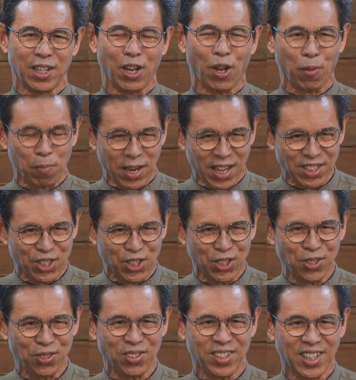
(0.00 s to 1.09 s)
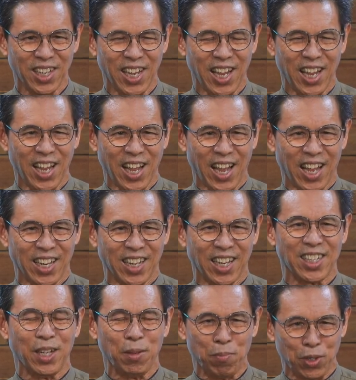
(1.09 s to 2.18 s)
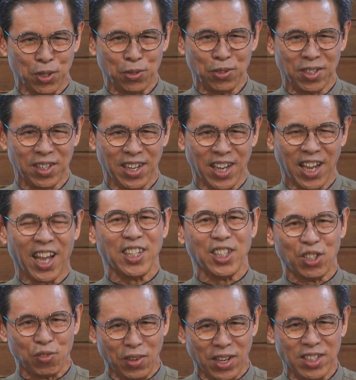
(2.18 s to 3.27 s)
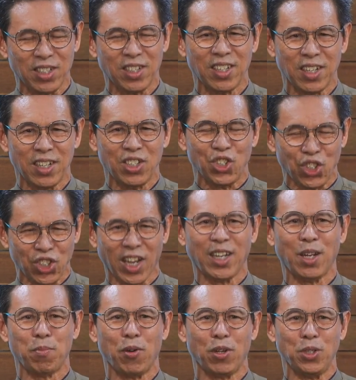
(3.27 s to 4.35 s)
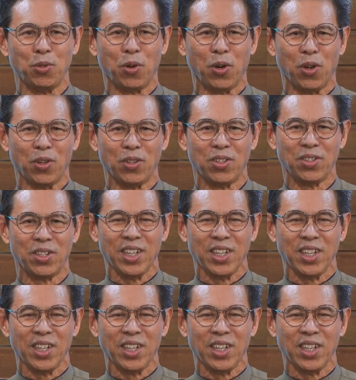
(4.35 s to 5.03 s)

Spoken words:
The Lord bless you and keep you, and His face shine upon you all.